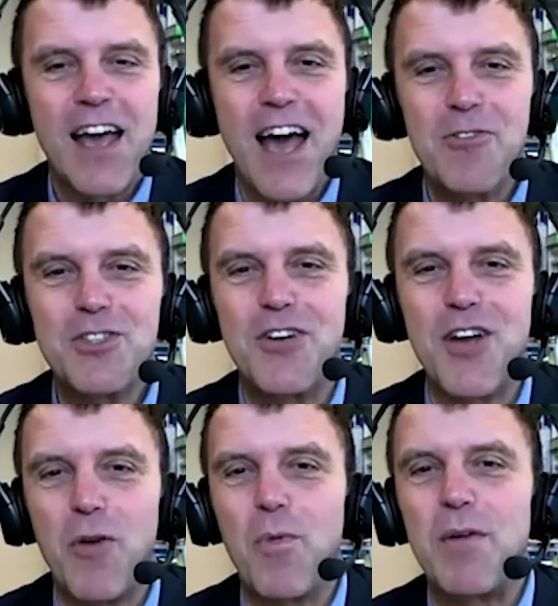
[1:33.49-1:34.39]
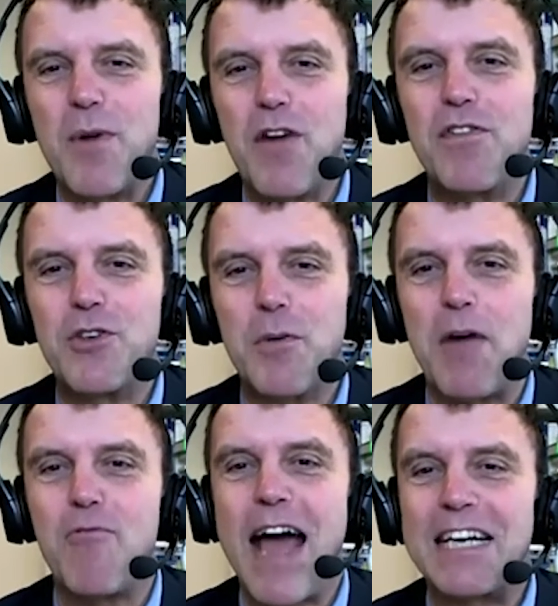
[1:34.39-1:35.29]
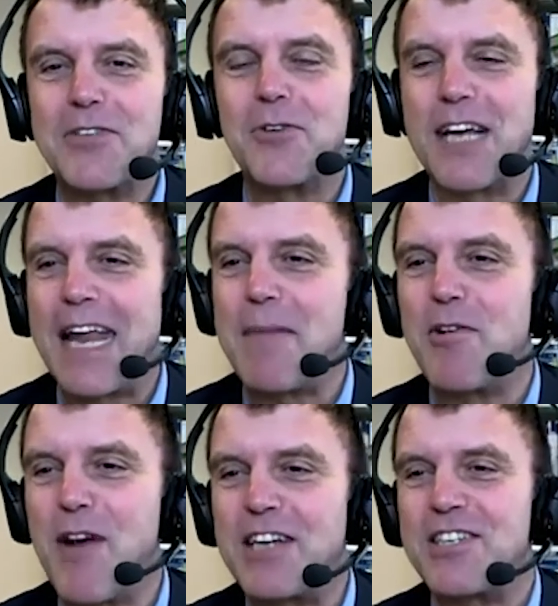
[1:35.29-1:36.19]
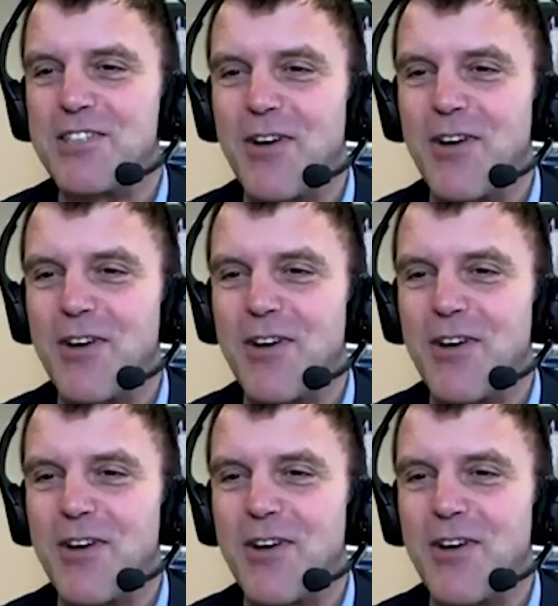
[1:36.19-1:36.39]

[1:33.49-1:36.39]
I also know we often talk about radical collaboration.